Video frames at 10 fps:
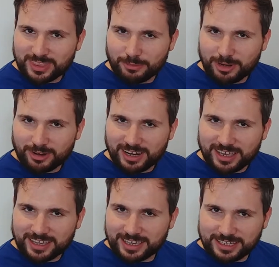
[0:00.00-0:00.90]
they will look
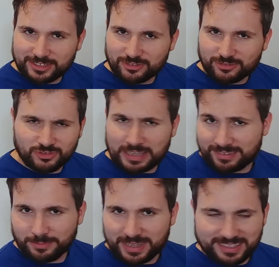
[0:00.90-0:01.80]
like in
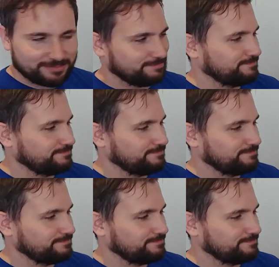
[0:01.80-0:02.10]
just a bit.